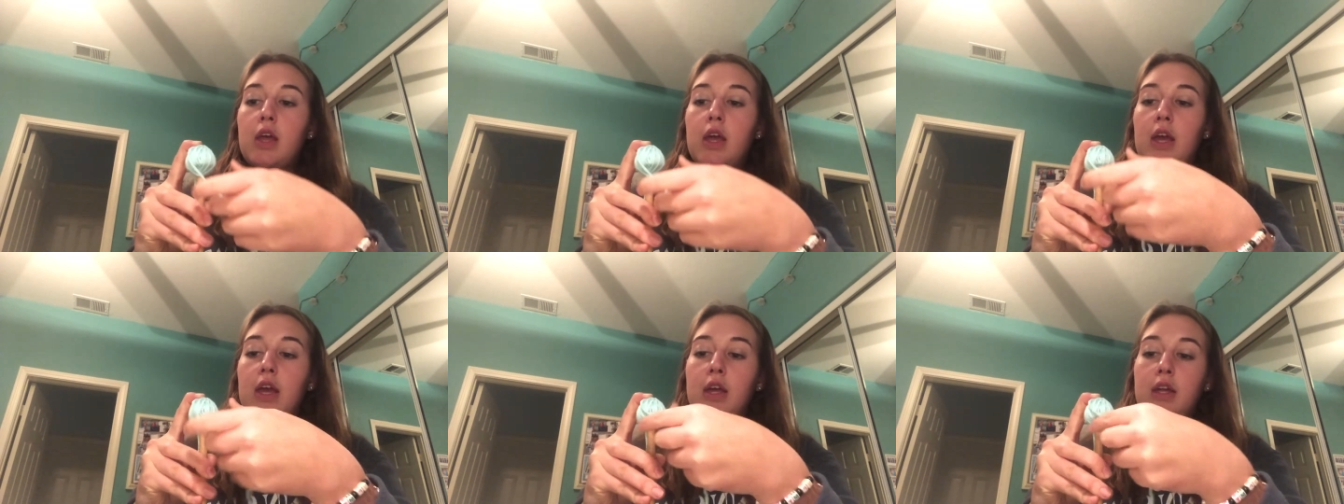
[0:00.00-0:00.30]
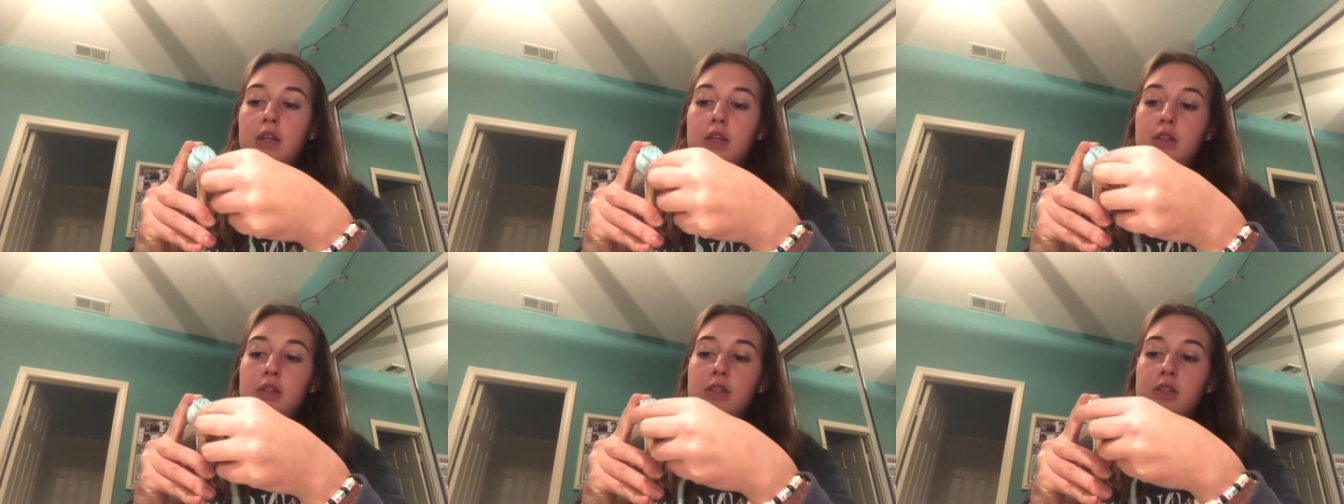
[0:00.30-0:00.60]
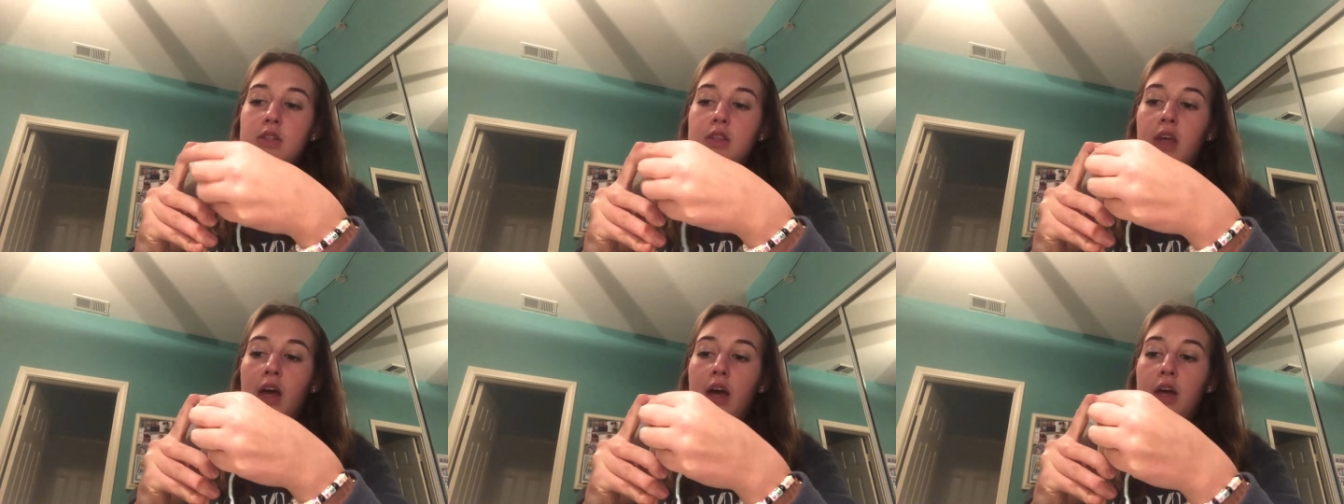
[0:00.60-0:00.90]
It's
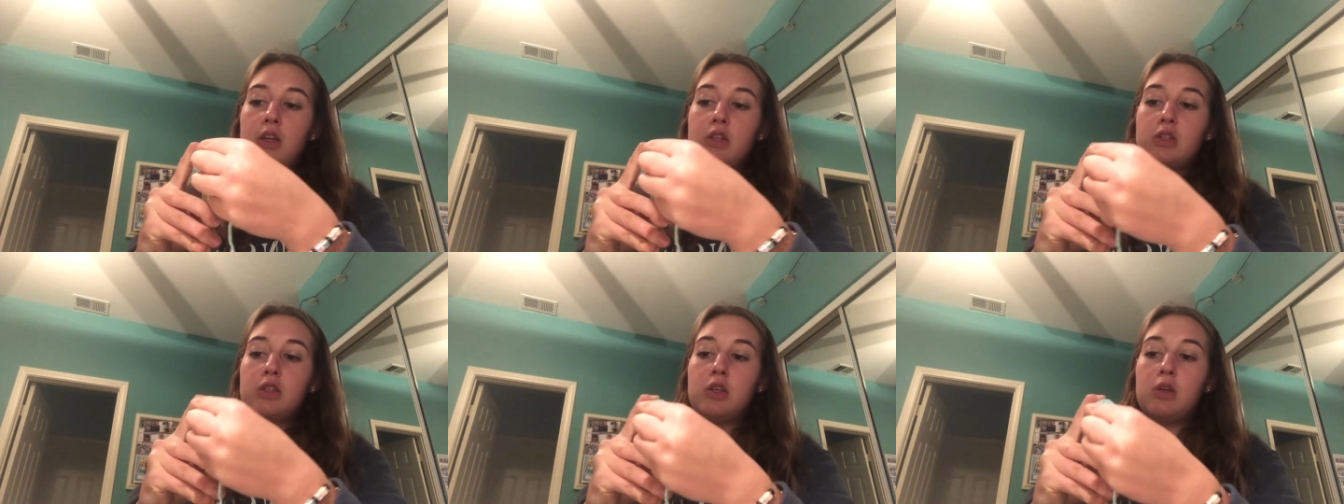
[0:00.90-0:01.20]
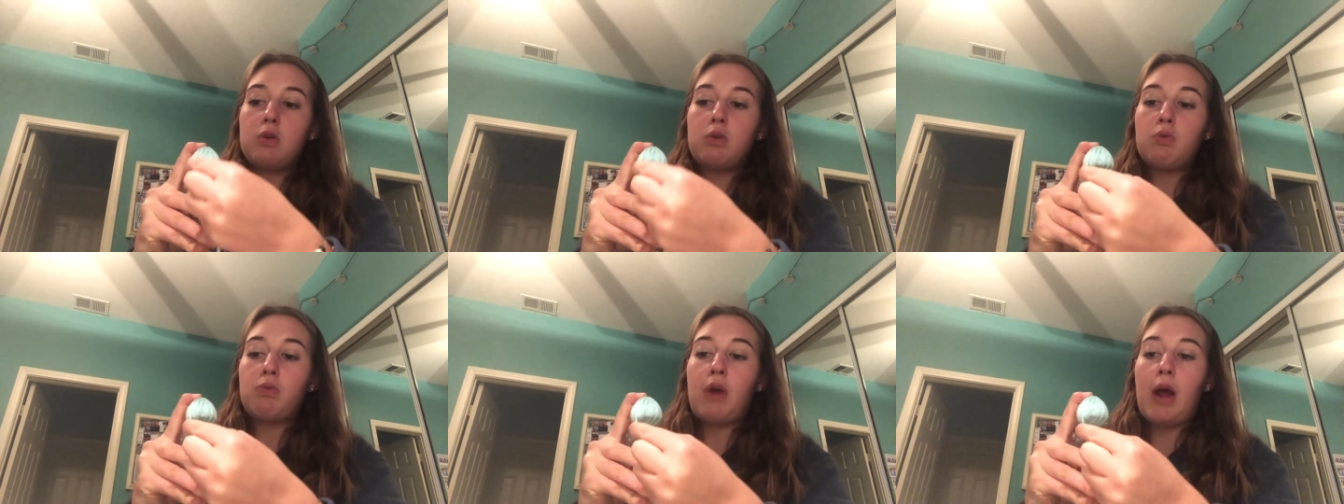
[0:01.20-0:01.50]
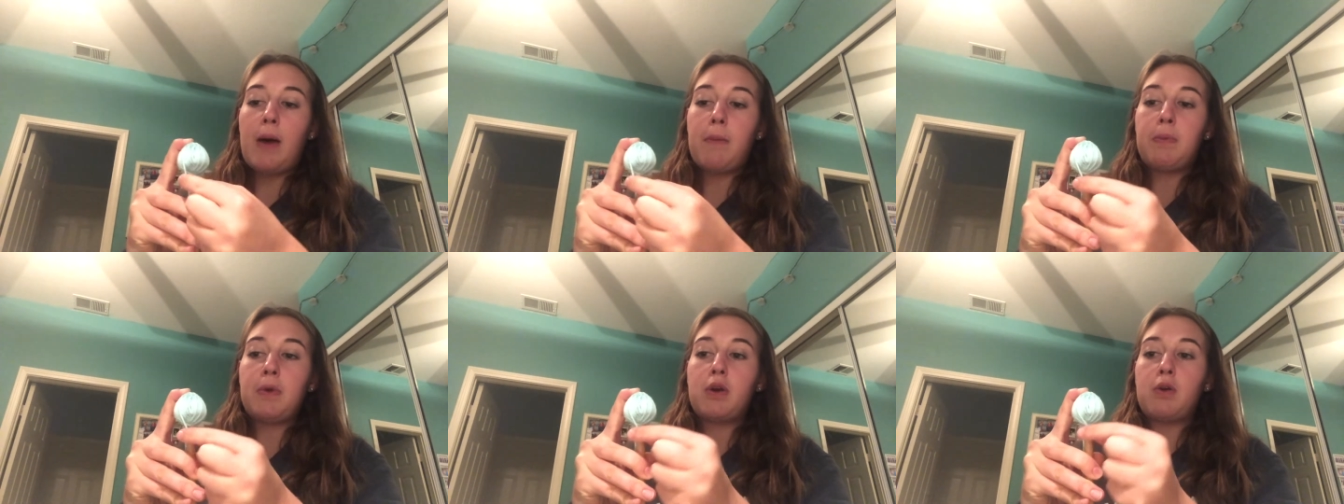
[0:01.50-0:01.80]
that you
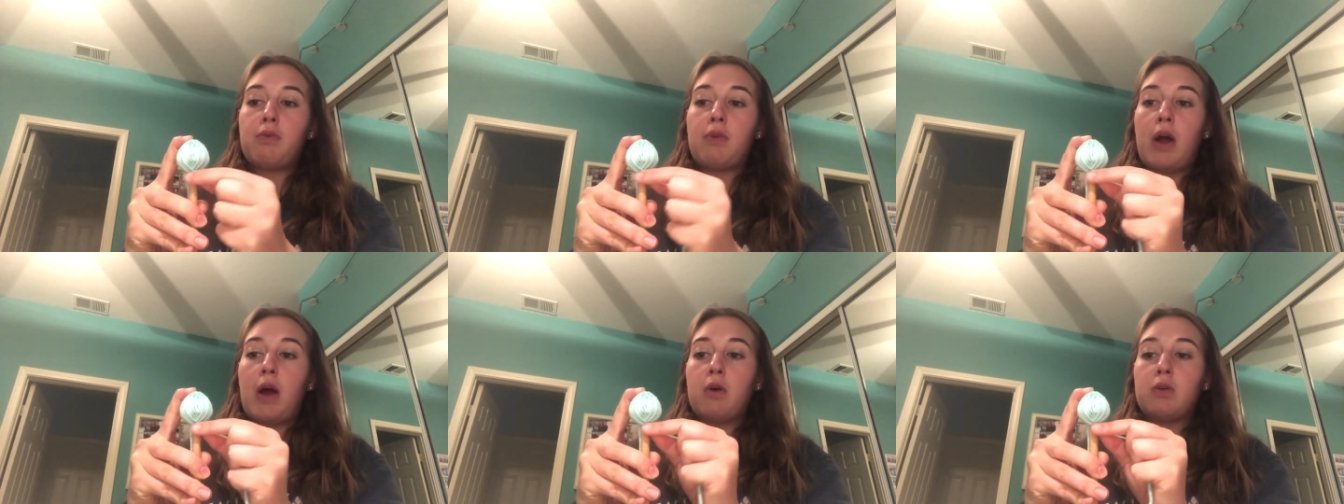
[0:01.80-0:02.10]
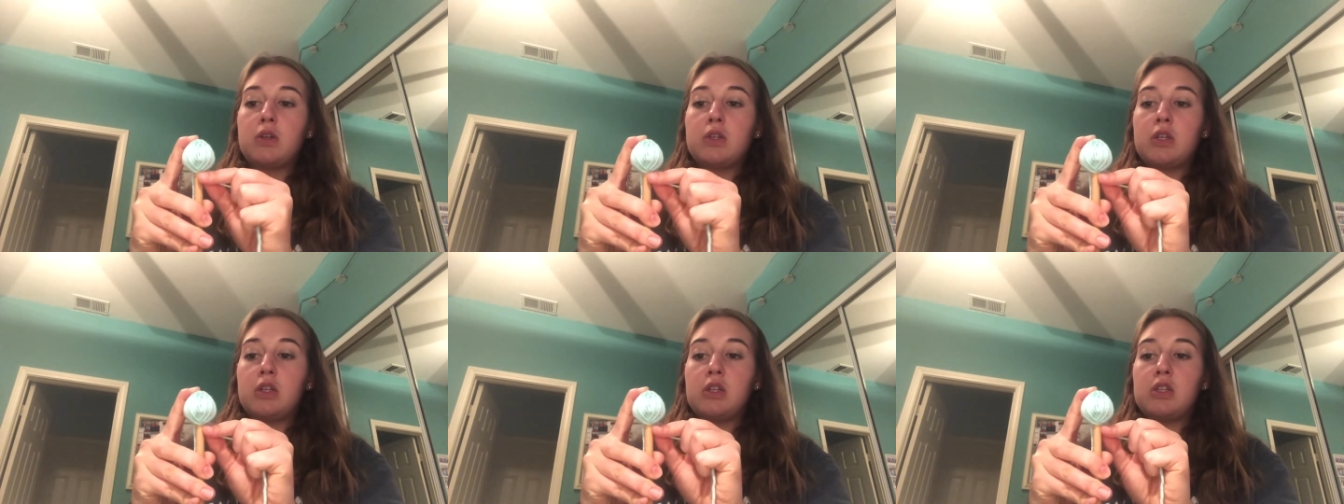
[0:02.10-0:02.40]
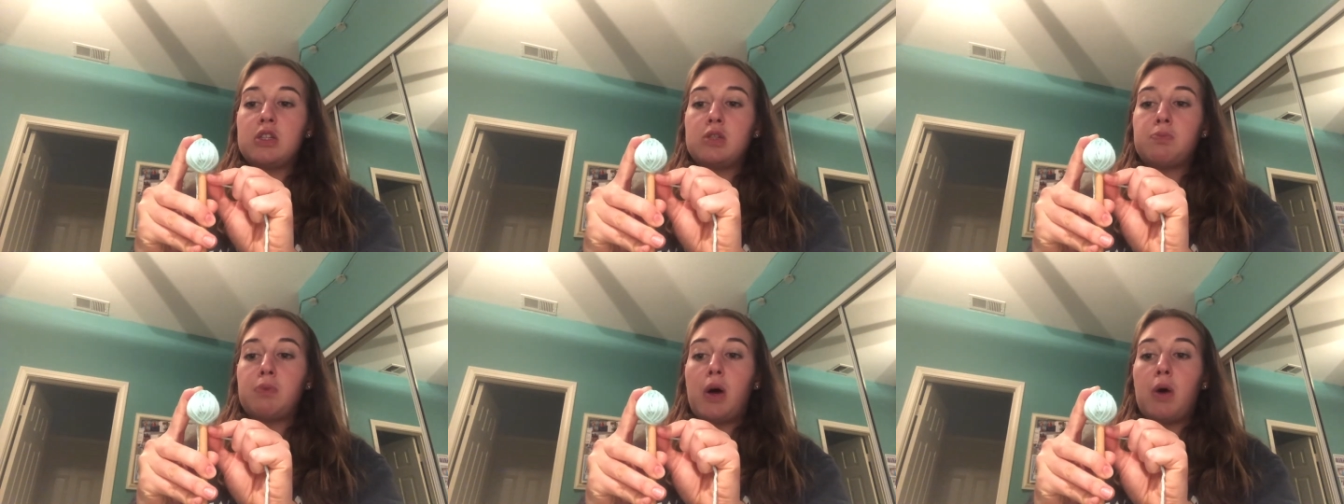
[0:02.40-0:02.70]
wrap it around to the
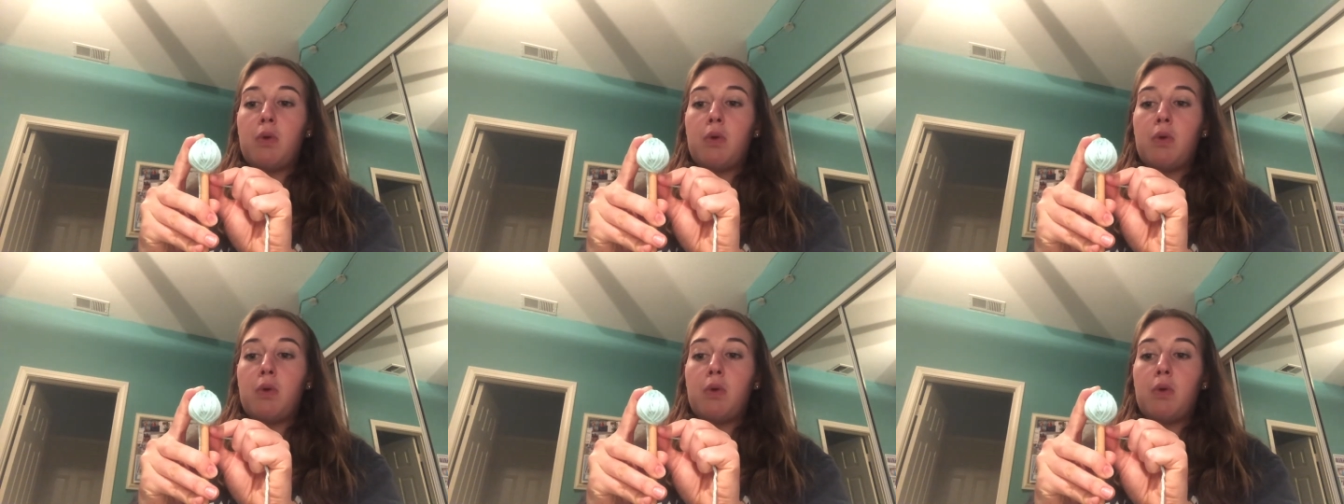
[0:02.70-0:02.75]
spot